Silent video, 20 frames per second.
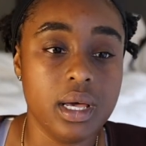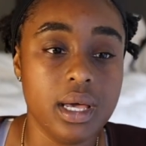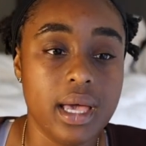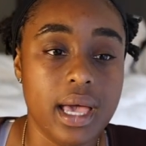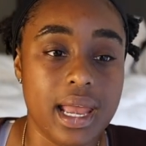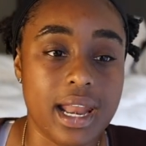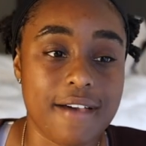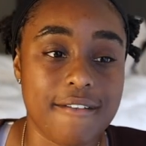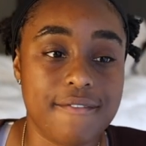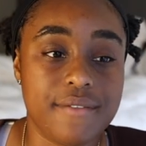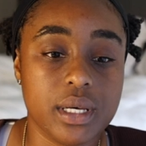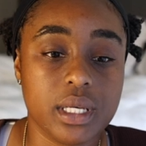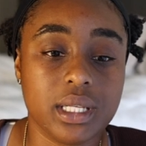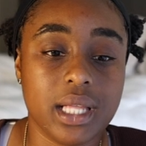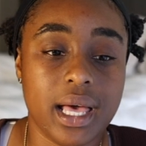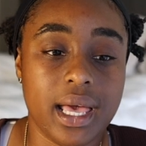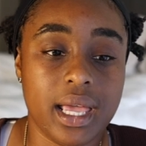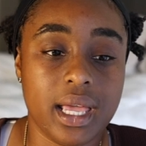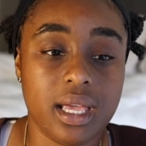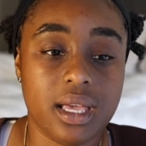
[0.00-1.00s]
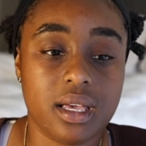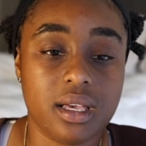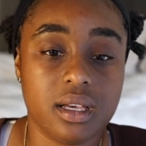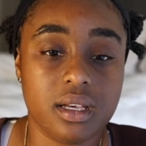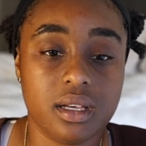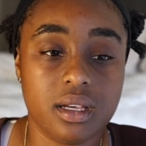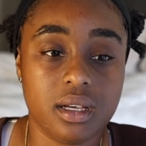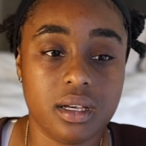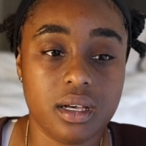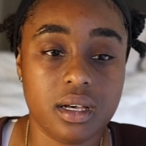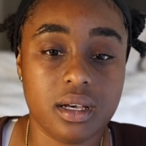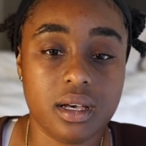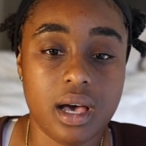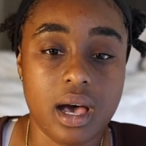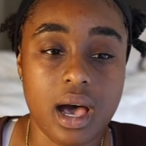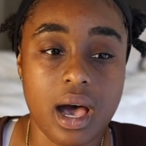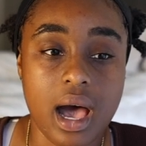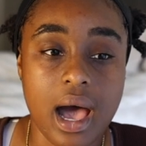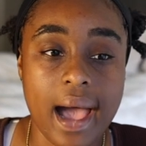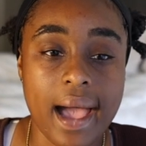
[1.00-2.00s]
And I feel like
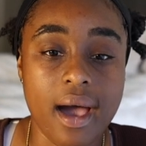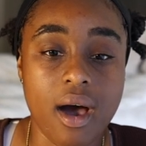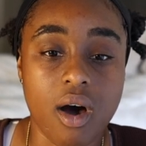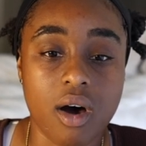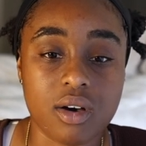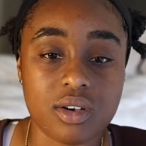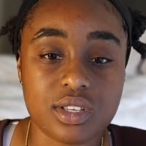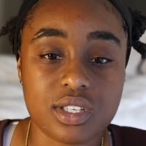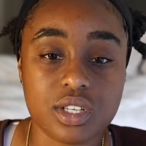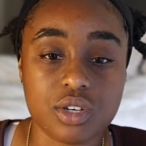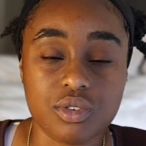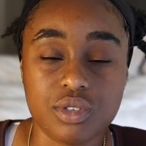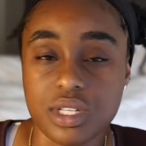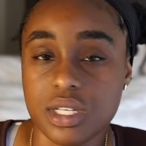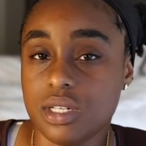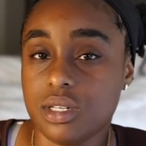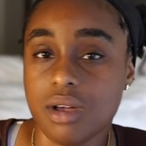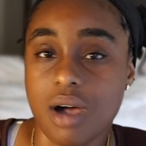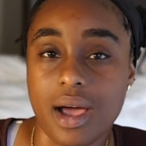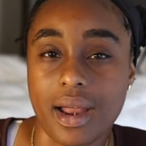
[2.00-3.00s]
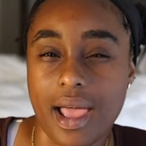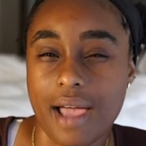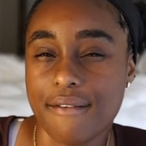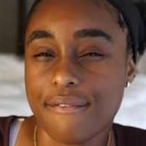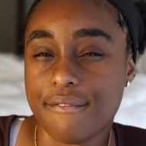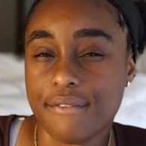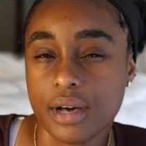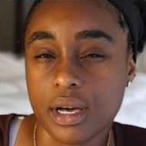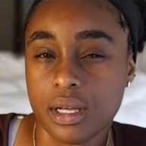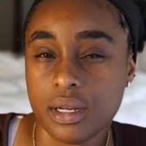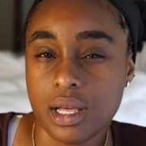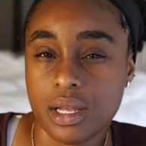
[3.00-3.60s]
I also didn't know how to have fun.